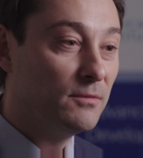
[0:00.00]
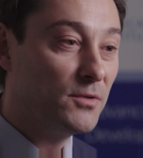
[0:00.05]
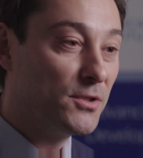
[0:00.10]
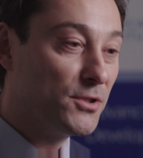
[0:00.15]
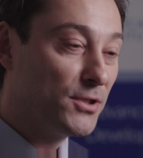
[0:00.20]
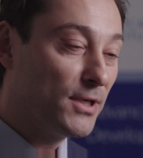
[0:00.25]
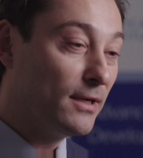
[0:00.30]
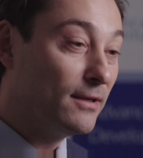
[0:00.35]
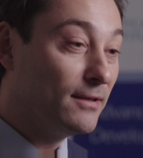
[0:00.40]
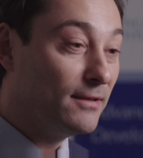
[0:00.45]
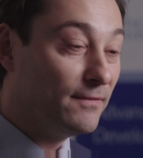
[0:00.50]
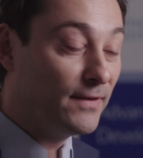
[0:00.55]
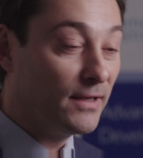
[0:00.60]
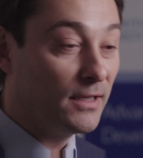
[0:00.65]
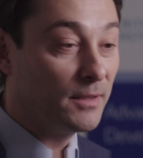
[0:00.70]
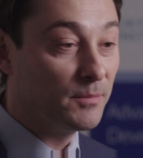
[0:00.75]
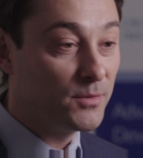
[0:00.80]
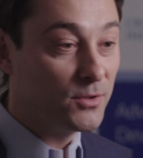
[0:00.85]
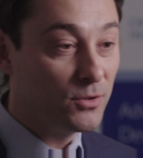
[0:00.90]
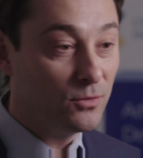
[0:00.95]
We're trying to
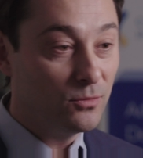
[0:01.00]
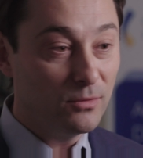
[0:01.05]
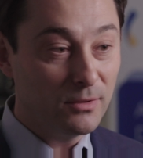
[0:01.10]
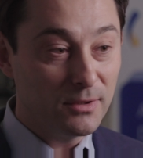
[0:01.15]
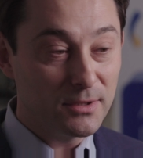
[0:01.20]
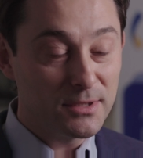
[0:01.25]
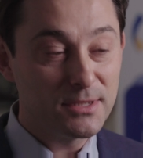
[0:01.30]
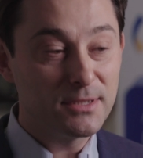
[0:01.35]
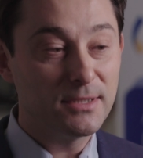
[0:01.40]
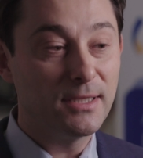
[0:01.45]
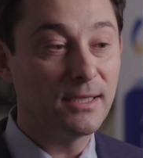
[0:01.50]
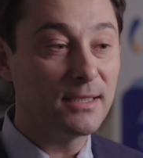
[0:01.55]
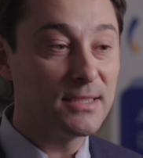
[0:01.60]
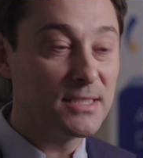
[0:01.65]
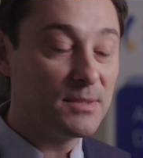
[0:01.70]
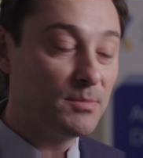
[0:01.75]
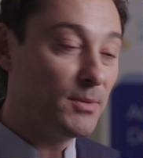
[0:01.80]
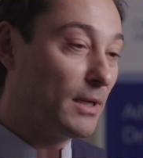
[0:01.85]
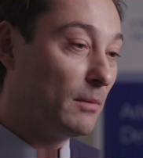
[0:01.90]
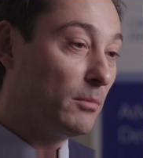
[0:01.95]
develop tools that
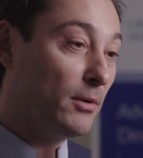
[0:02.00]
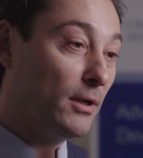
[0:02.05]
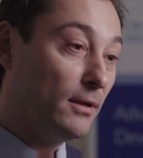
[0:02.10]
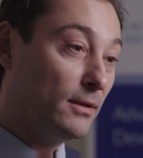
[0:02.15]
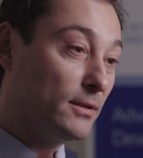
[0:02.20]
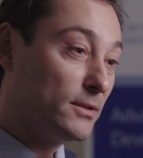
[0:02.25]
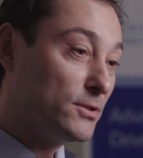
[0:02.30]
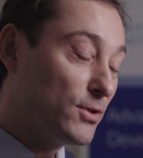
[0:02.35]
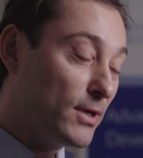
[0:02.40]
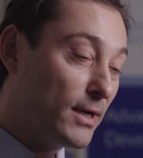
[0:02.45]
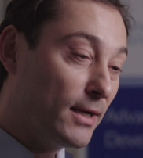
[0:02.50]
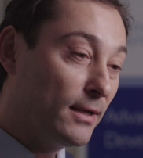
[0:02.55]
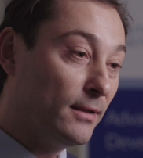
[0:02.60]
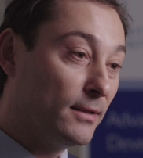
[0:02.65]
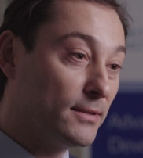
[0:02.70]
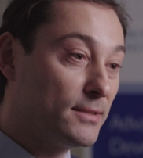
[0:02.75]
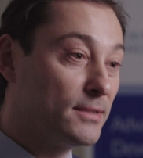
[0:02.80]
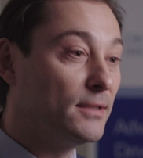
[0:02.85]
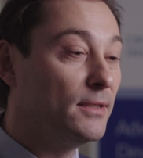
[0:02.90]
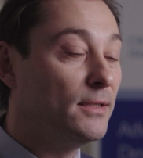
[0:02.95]
can speed up clinical
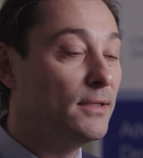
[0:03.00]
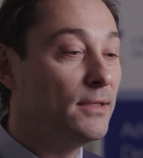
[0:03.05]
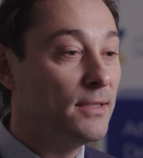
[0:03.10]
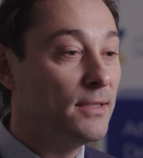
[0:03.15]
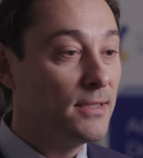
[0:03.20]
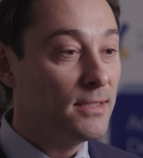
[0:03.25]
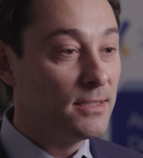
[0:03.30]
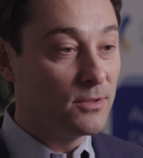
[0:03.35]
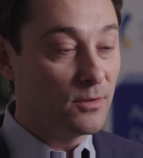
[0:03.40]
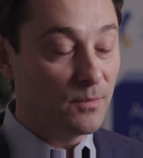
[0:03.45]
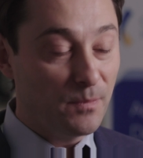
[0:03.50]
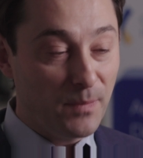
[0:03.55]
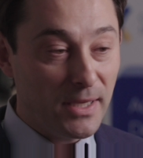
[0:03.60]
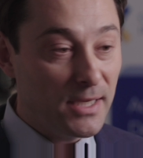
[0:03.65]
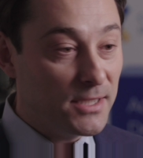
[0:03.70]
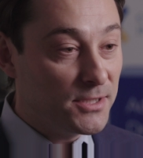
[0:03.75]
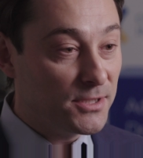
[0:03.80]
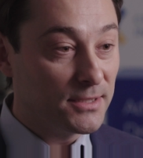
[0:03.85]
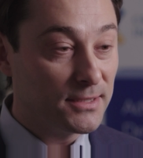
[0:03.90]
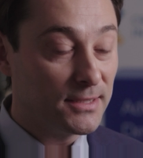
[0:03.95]
trials so
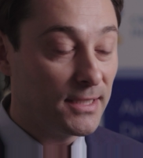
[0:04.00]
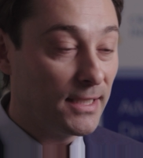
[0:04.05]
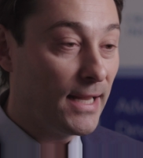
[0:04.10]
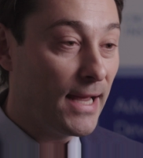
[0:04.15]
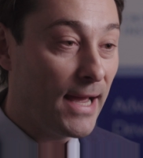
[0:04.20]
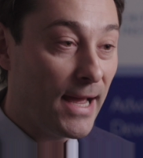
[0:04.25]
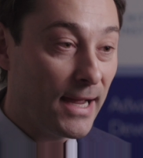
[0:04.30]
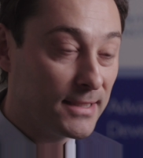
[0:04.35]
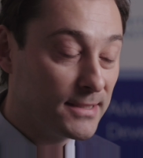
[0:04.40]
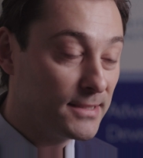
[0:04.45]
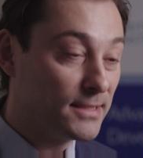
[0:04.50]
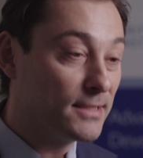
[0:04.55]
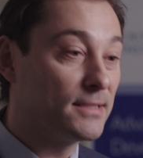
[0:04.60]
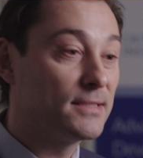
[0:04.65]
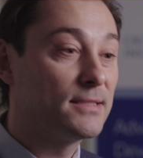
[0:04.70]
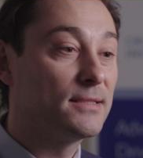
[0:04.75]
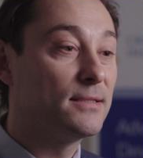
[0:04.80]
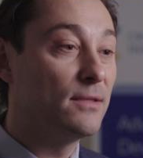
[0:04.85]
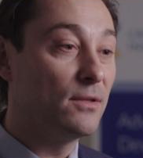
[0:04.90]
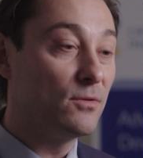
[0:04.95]
patients can
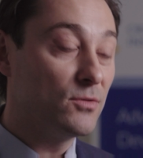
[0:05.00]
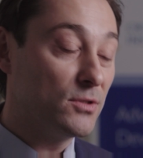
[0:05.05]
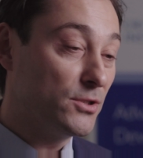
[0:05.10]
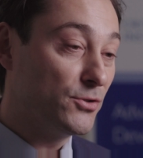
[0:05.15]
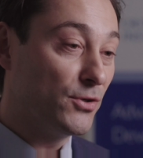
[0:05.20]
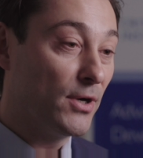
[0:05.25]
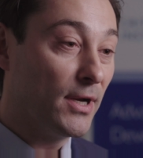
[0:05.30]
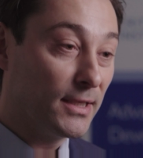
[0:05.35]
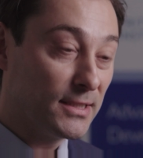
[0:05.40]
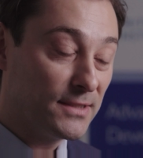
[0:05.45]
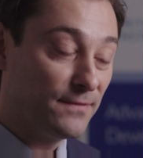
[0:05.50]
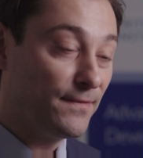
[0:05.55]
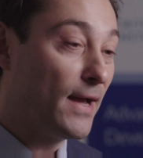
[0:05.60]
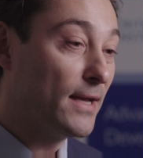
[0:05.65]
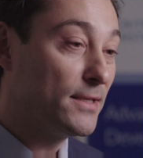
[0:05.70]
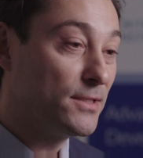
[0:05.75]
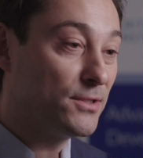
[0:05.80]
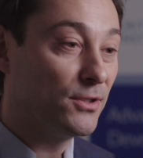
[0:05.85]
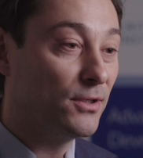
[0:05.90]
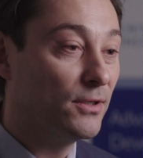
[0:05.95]
access those drugs
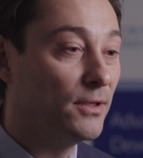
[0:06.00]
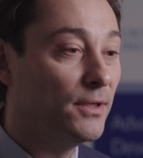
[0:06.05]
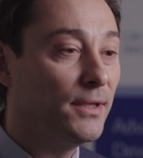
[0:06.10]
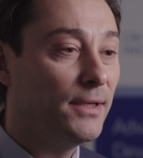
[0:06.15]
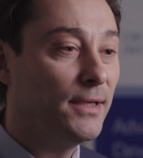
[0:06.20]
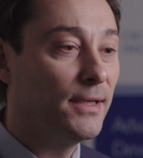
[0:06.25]
faster.